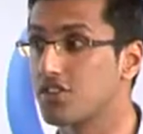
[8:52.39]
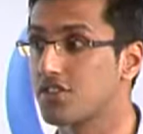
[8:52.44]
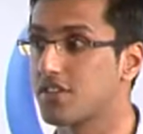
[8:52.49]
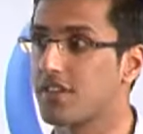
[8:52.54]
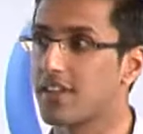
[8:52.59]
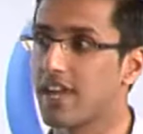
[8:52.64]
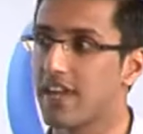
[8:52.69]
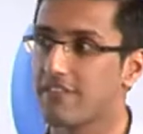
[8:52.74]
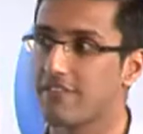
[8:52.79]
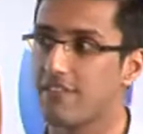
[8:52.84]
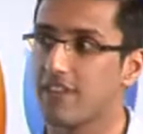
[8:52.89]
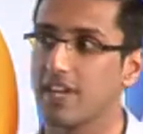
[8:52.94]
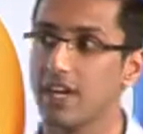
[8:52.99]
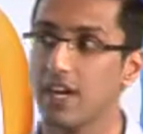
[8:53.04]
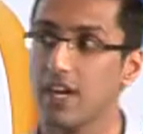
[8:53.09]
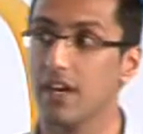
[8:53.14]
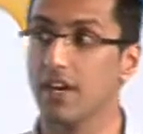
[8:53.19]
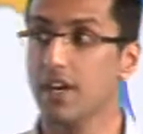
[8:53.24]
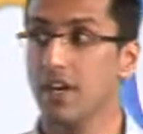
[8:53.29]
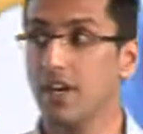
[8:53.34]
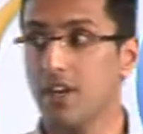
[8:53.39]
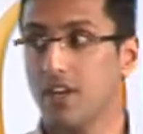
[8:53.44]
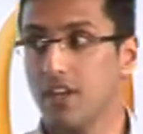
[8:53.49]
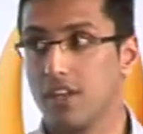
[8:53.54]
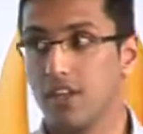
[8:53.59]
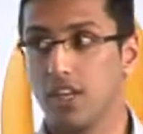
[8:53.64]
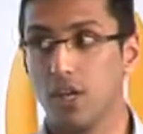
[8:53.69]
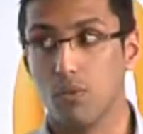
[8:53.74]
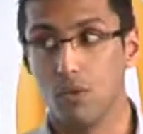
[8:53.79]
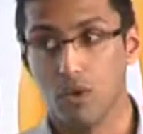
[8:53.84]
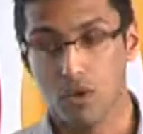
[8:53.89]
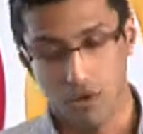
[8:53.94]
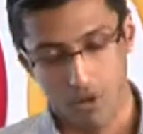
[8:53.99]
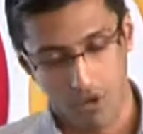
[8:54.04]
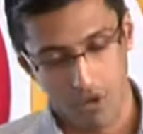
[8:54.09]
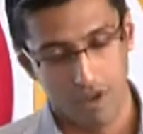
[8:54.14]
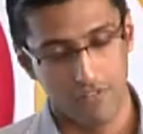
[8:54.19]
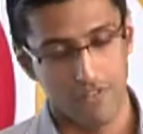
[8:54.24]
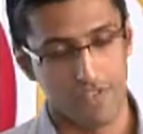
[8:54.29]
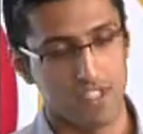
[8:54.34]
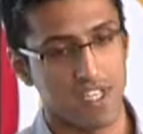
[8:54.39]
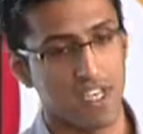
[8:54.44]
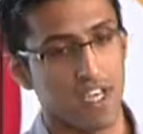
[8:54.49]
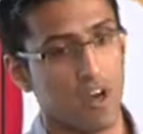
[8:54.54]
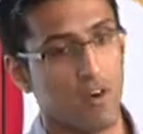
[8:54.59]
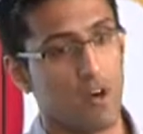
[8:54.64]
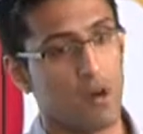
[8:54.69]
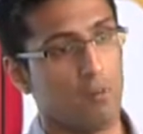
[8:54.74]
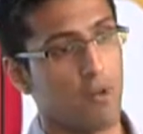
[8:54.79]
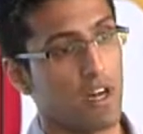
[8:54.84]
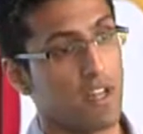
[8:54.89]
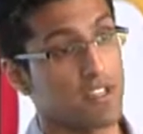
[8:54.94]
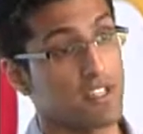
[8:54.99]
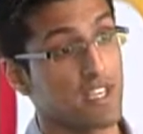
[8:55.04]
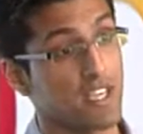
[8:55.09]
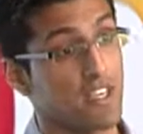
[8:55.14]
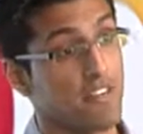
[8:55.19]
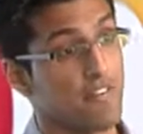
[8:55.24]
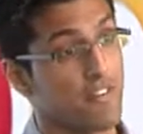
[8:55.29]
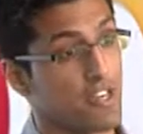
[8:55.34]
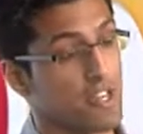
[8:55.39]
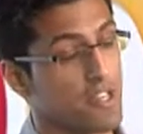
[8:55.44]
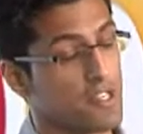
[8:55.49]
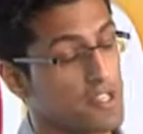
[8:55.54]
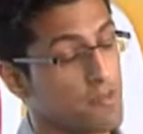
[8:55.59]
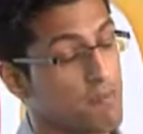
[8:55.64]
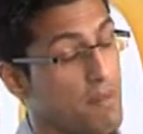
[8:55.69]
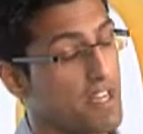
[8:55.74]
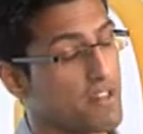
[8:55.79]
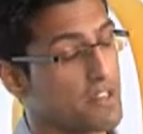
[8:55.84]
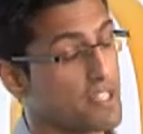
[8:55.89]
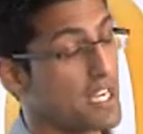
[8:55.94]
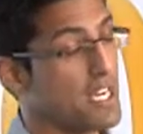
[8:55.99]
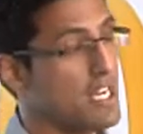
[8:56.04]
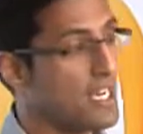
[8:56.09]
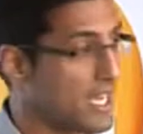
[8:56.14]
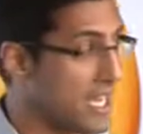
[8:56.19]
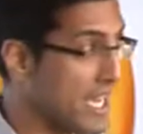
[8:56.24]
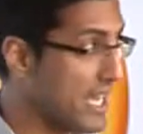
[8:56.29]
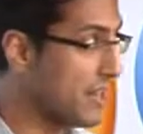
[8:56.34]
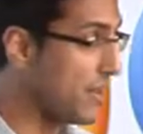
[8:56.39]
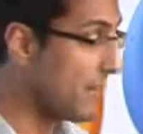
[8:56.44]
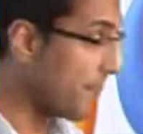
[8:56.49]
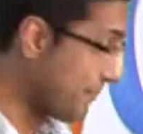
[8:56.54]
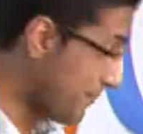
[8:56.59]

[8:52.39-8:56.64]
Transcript: So that figure, you know, will obviously go up by a significant amount again.